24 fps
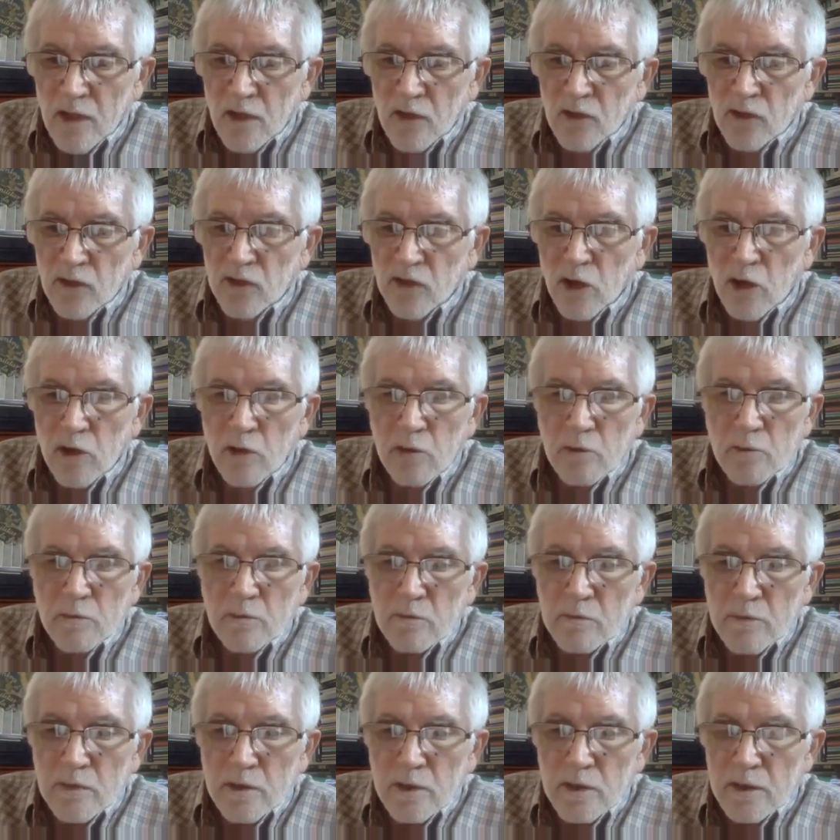So
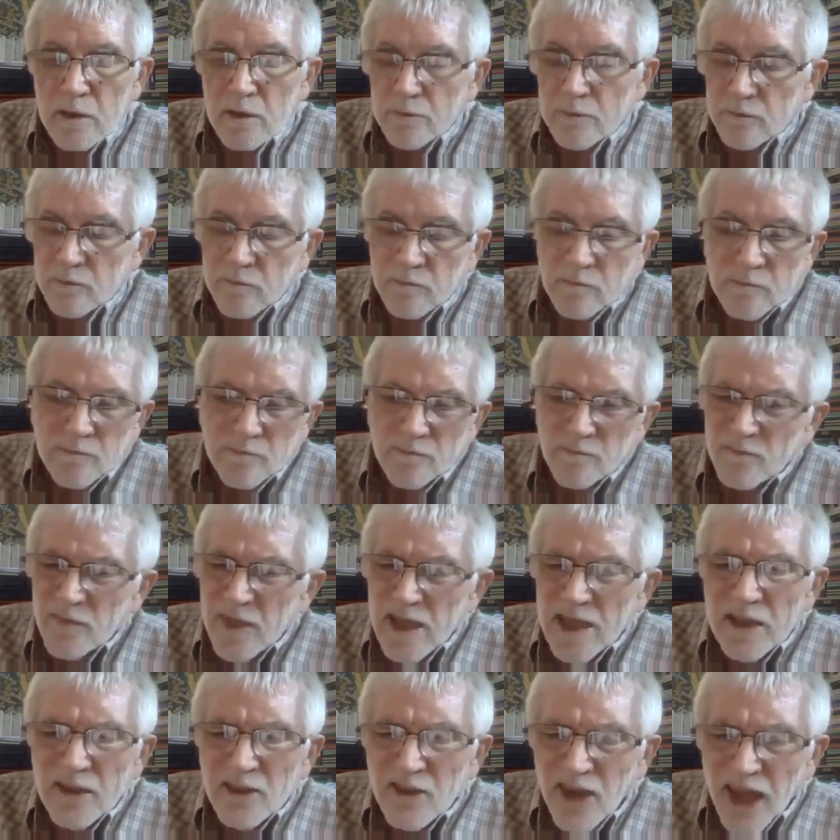
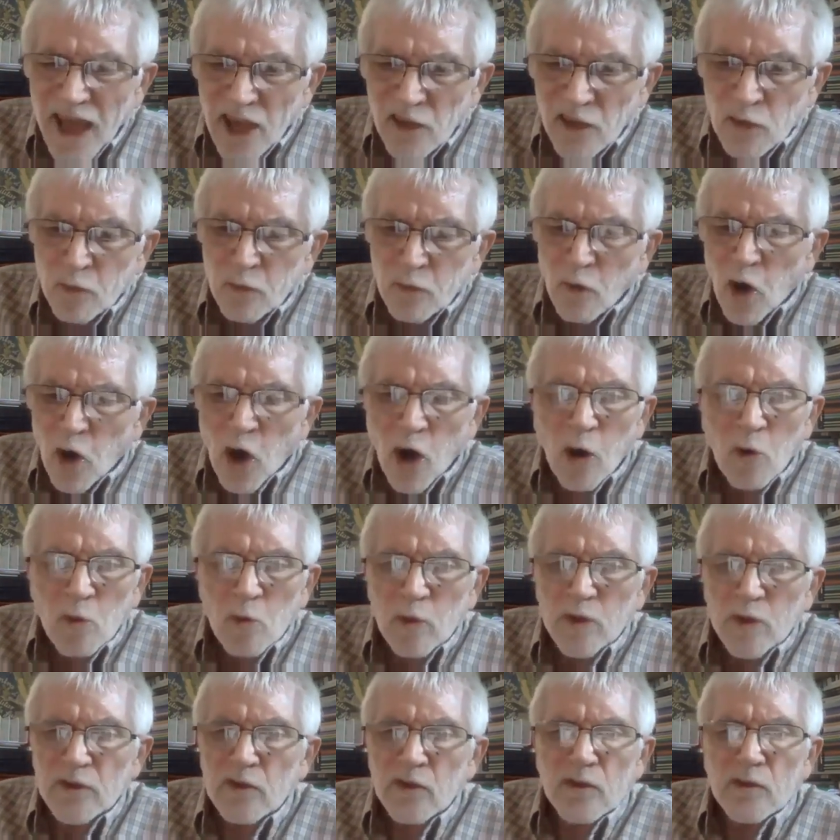last fall
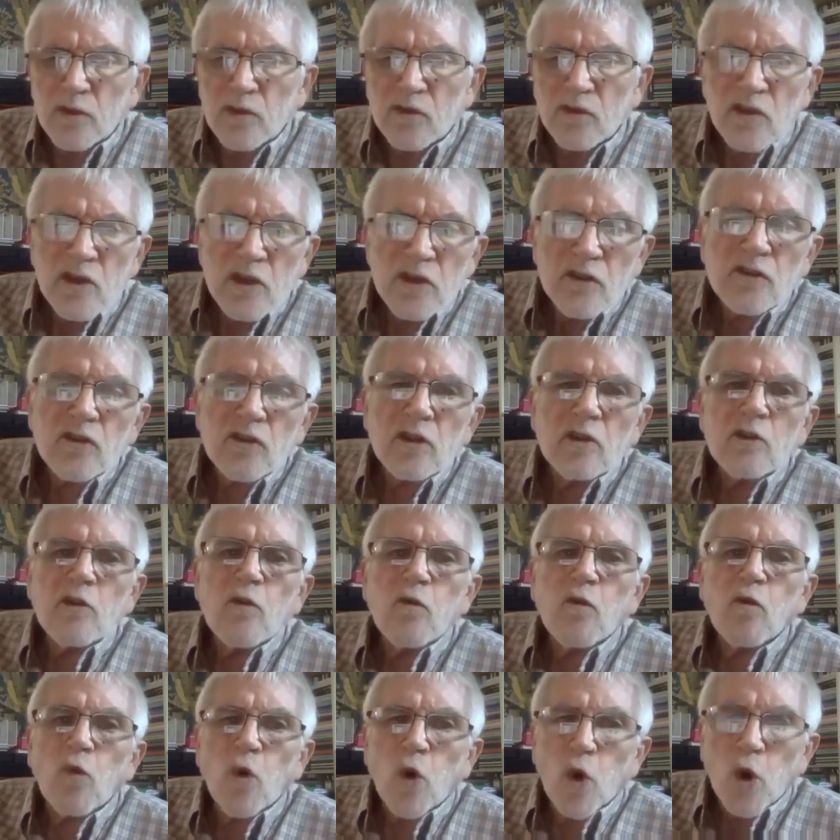was a season
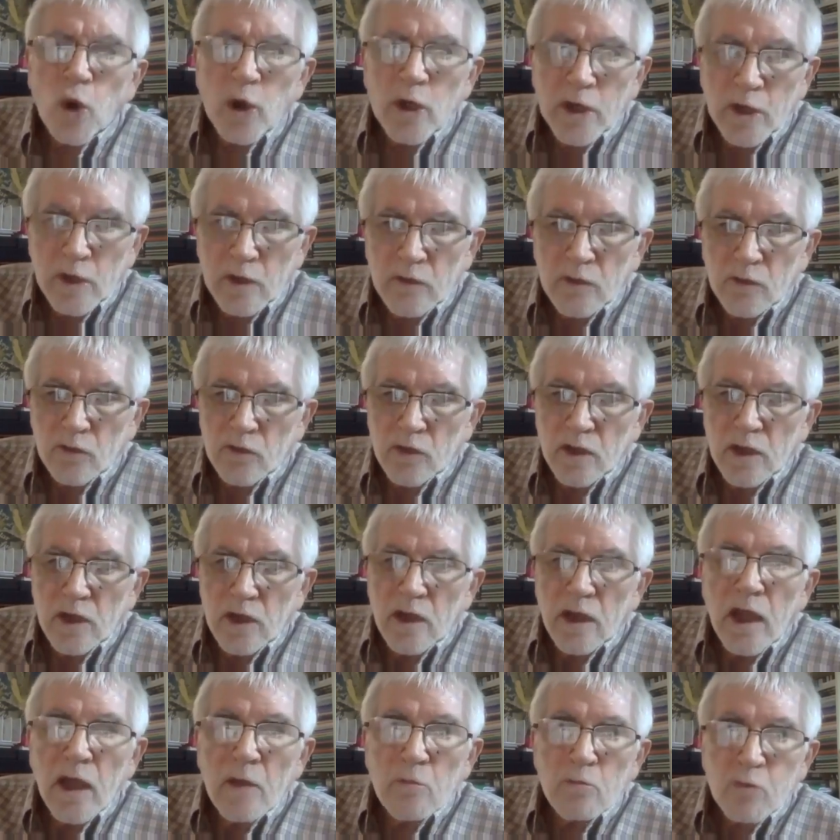of warnings
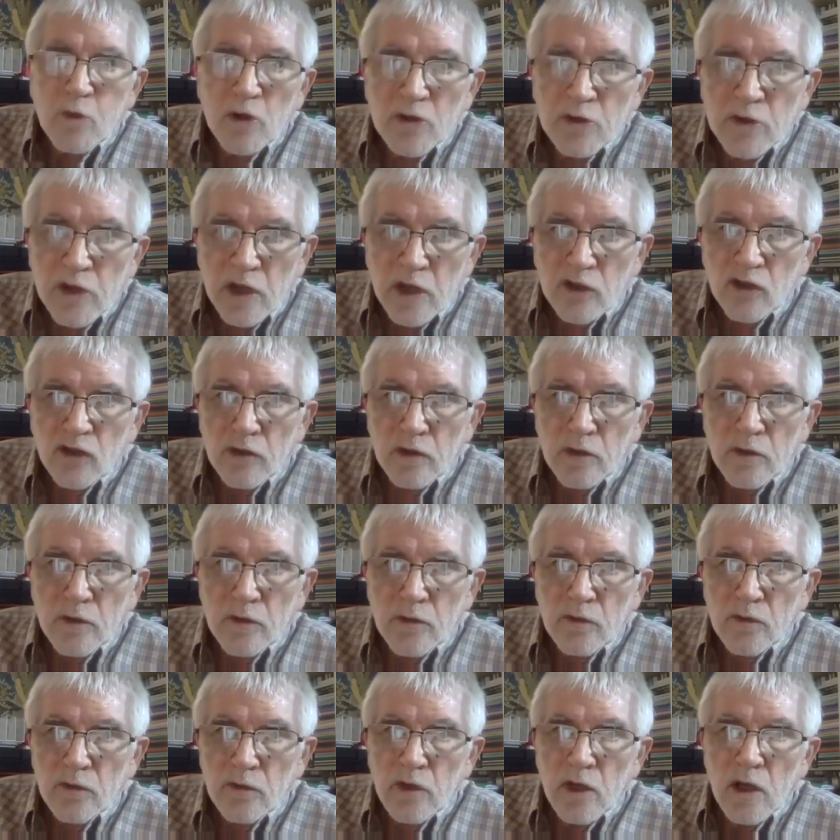and
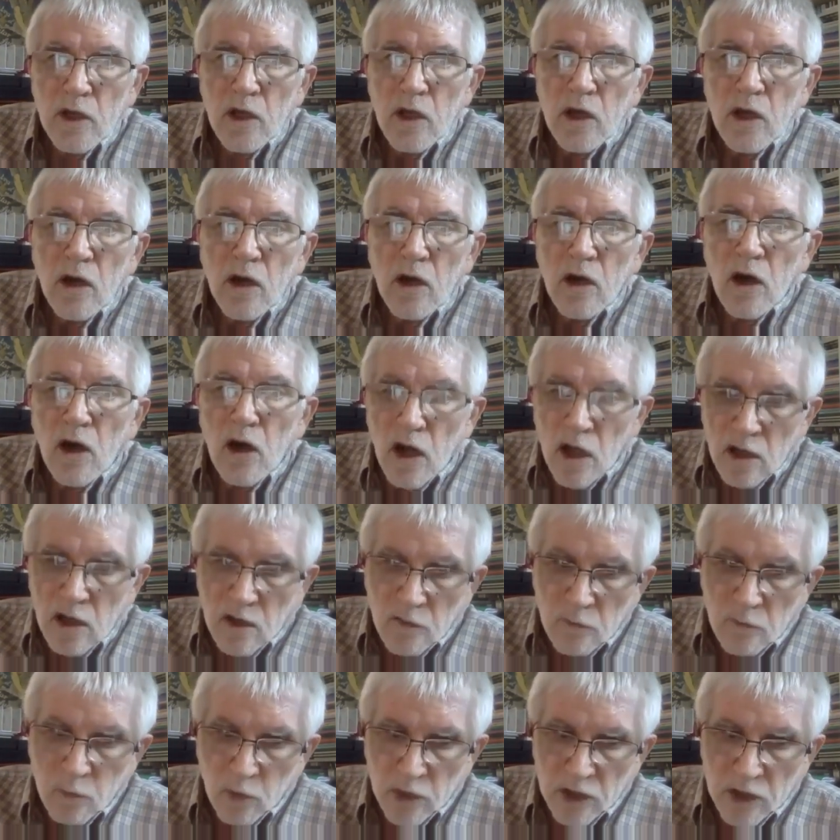predictions, all
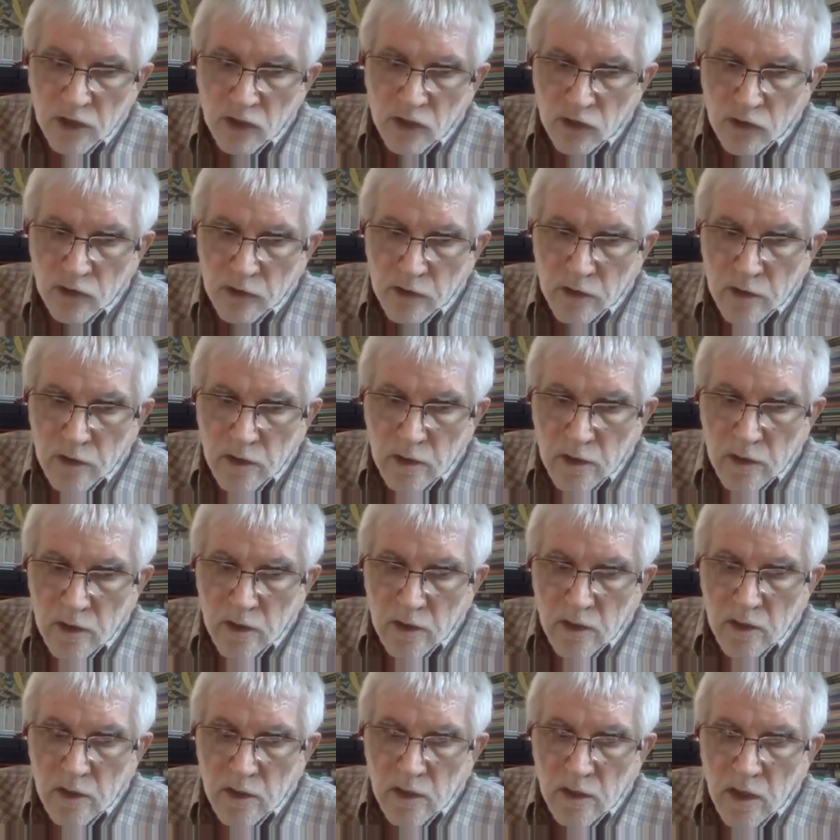of which
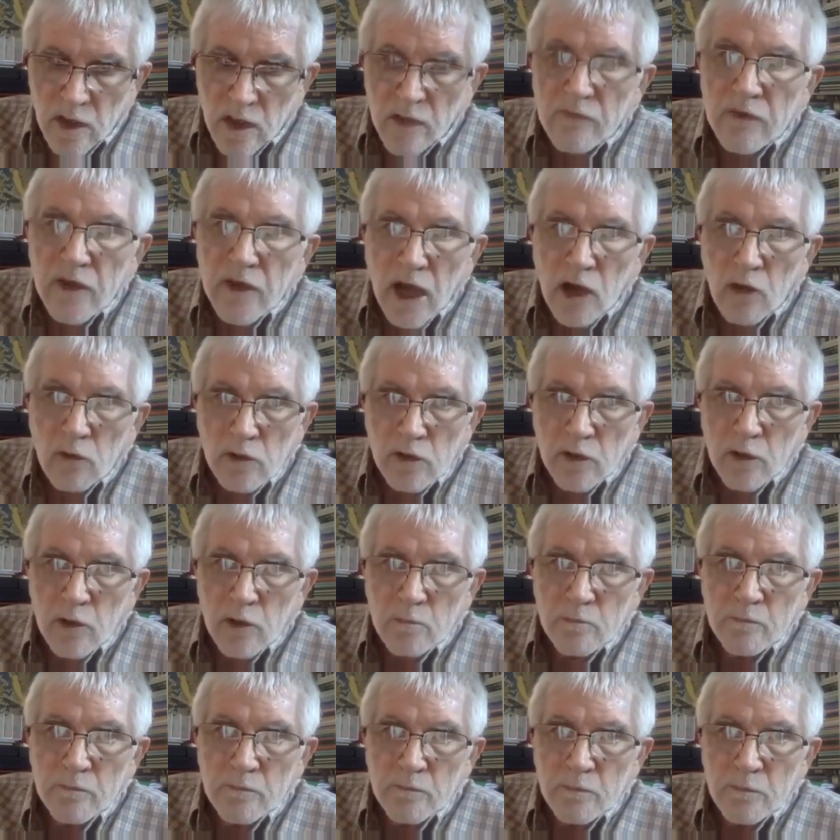have now
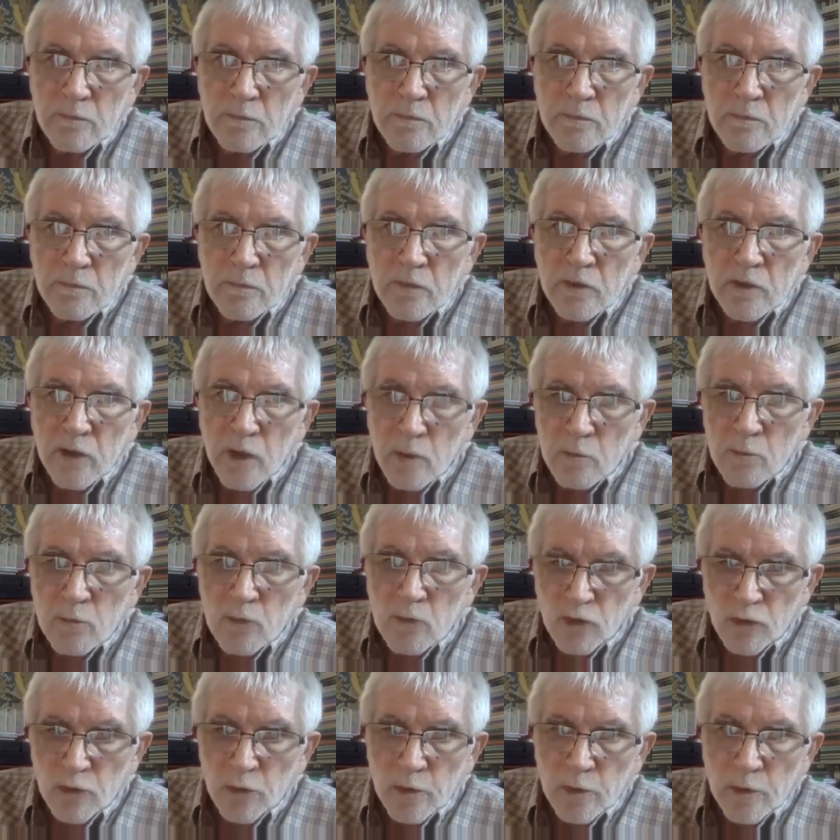come
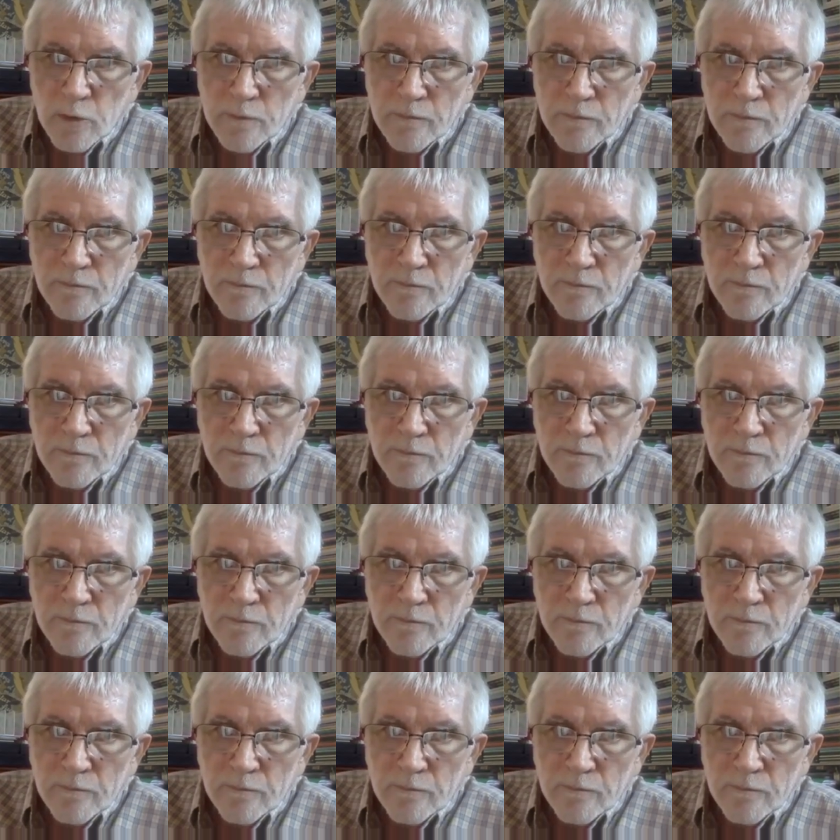true.